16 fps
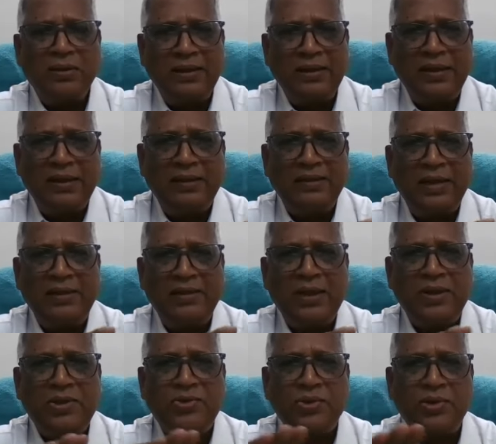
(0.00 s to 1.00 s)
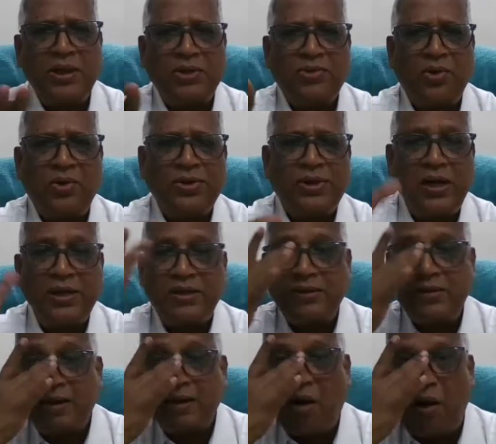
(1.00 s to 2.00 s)
the
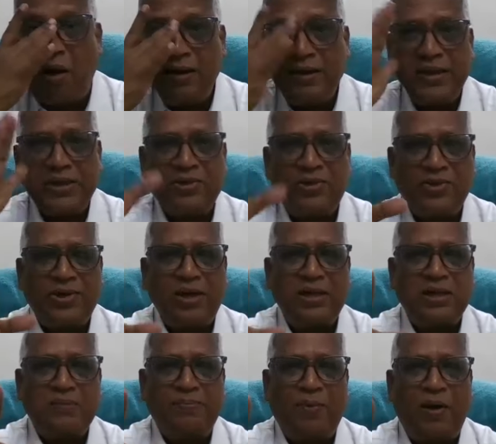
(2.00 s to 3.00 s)
Congress Socialist